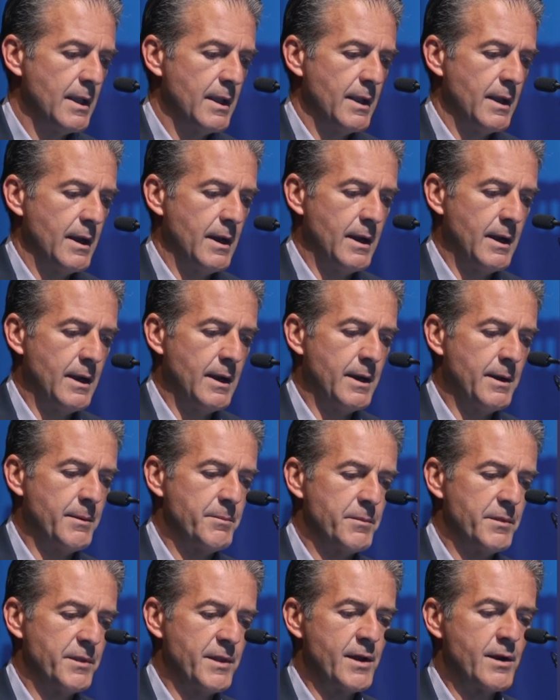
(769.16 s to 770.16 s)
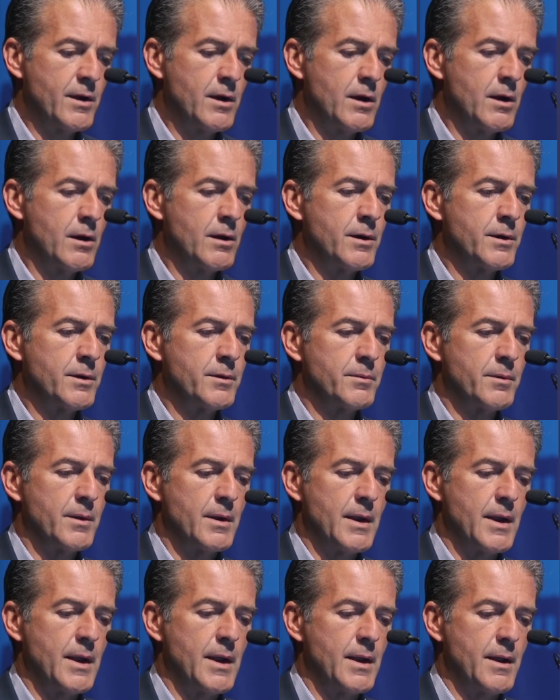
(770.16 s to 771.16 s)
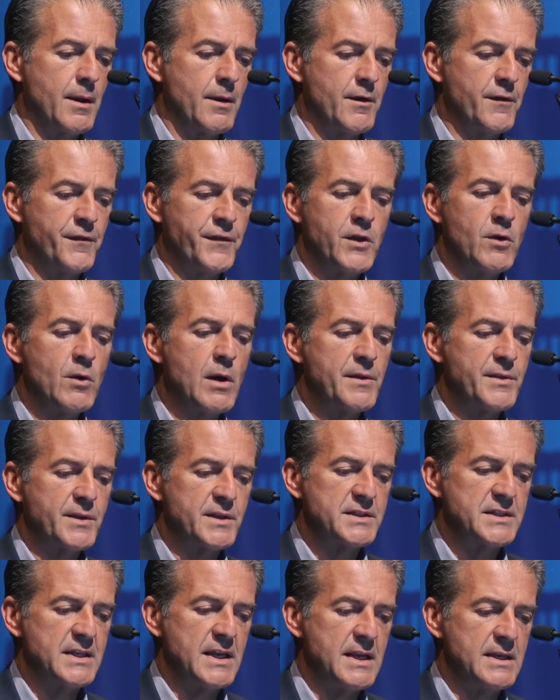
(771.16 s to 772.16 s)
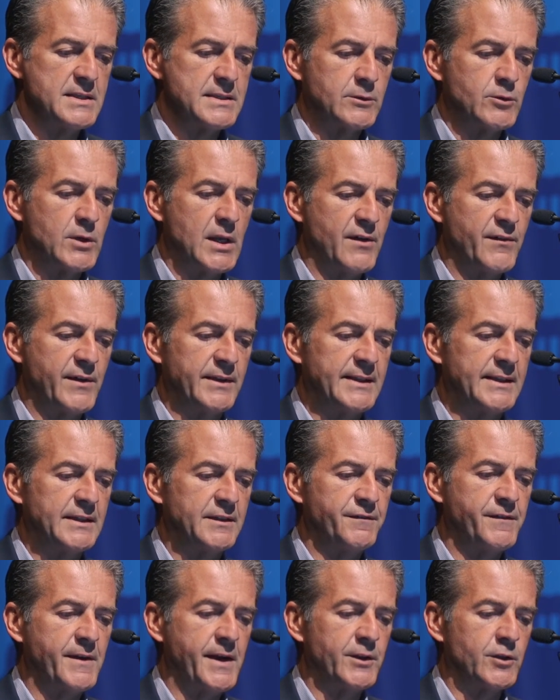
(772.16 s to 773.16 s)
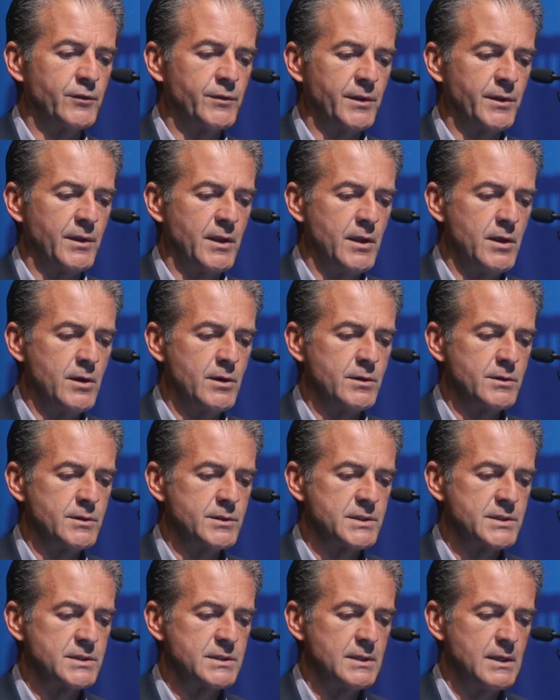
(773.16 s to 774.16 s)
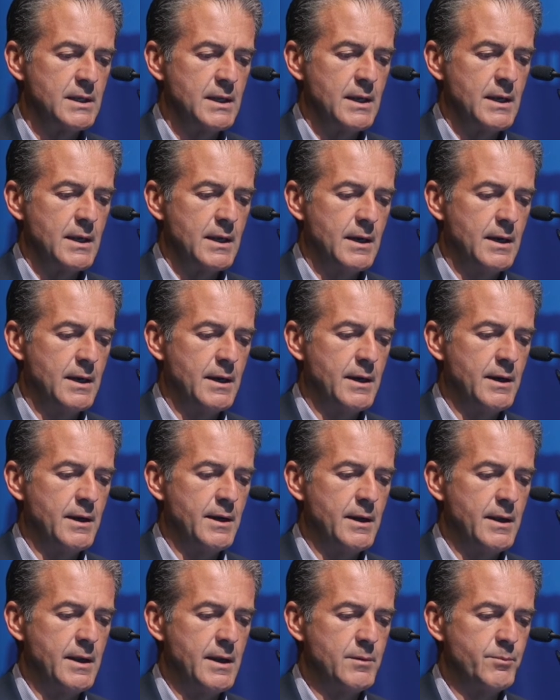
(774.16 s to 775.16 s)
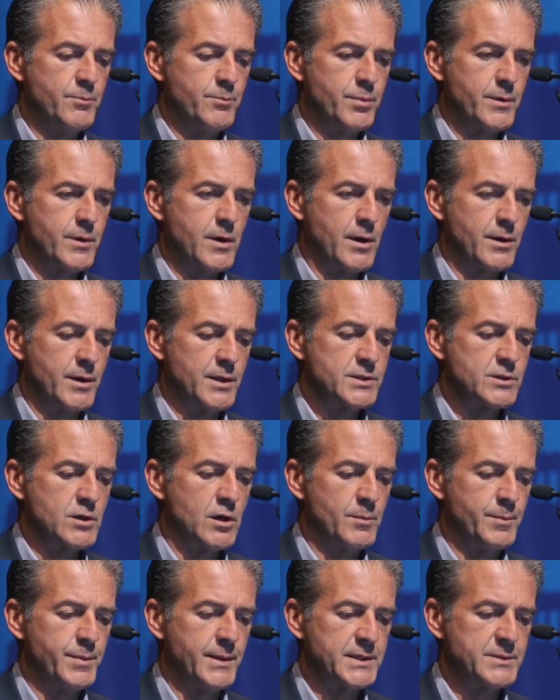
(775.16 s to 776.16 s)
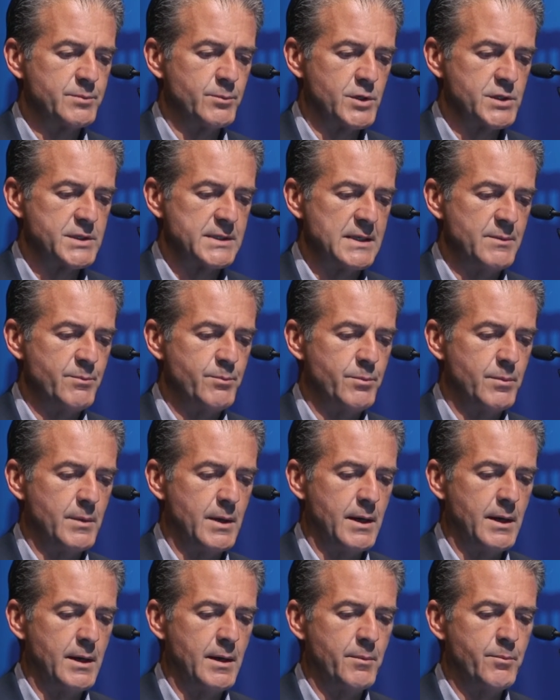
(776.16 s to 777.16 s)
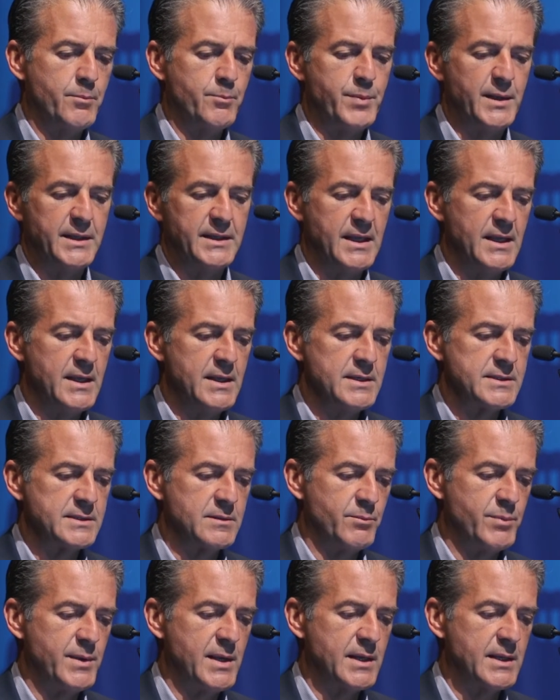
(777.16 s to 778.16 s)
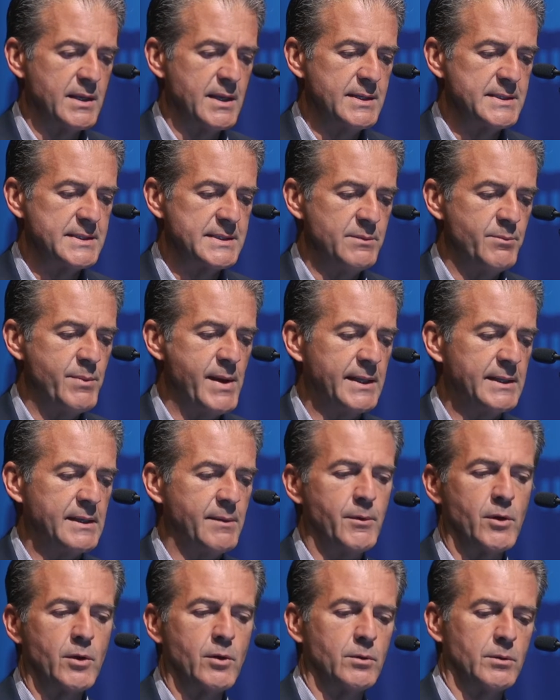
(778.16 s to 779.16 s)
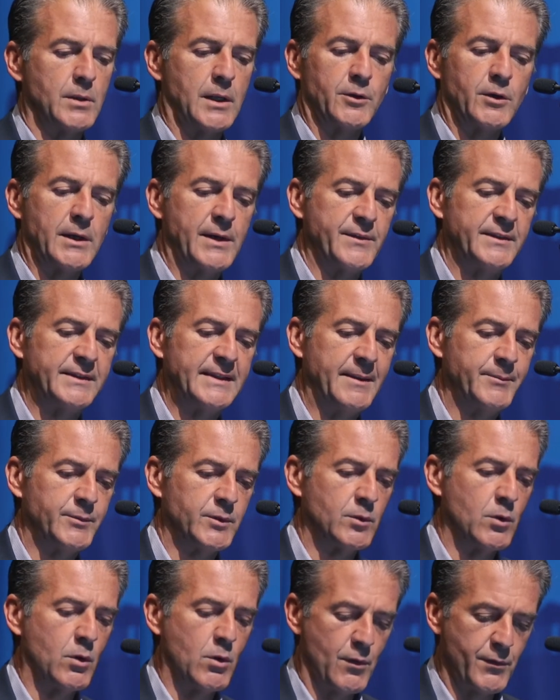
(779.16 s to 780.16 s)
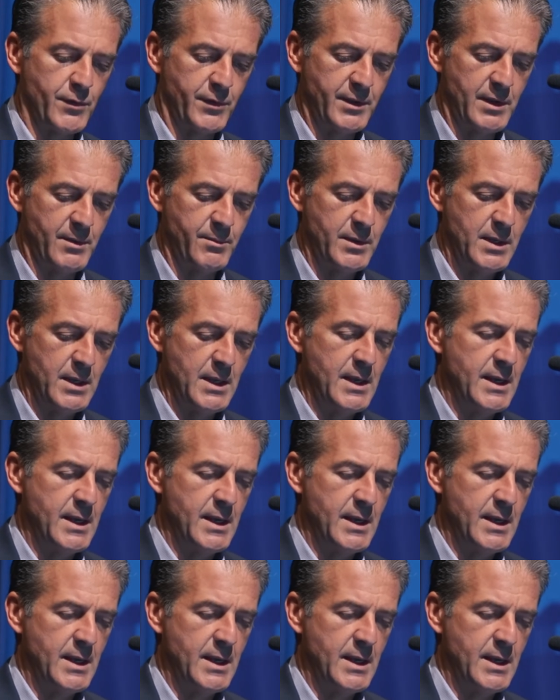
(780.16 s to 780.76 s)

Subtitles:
There are a few other genes that we have identified over the years in Carney's complex, mostly PDs and PRKC-beta. I don't have the time to go over them.